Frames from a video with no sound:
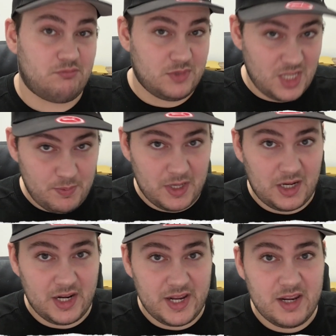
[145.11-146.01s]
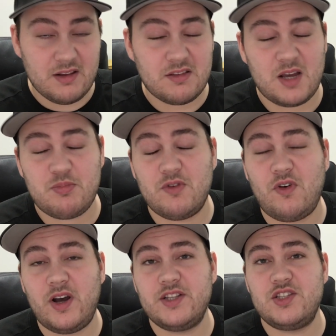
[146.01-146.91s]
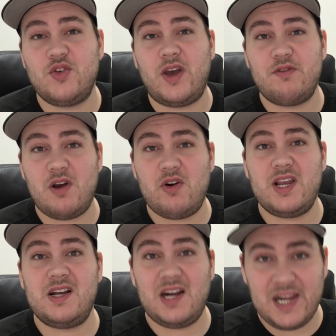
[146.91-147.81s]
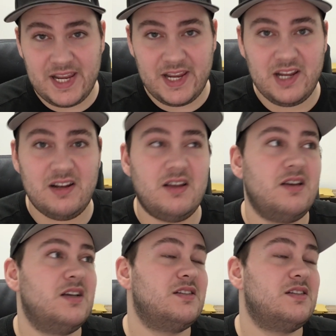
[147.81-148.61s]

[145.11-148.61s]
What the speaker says: Typically, that provides you a very clean